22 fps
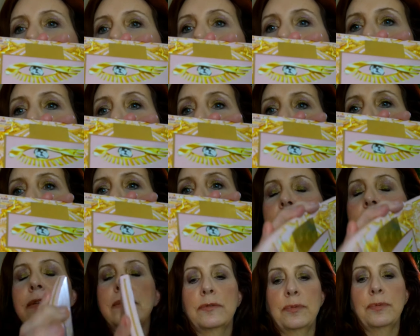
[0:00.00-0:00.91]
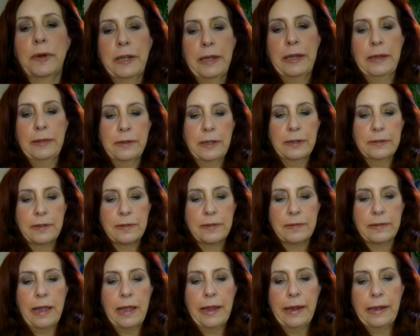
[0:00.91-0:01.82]
And this is what it
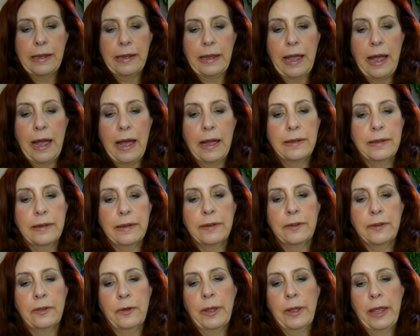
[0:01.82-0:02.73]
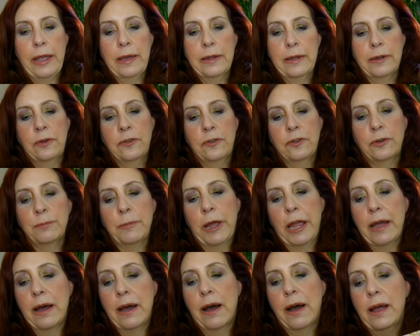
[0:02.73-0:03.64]
looks like. I did go ahead and do
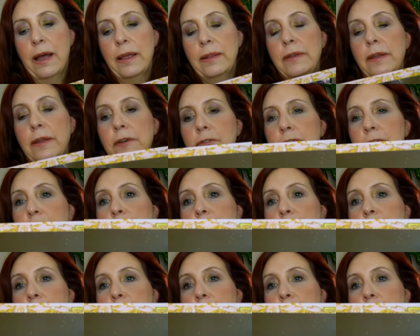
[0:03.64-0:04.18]
my eye look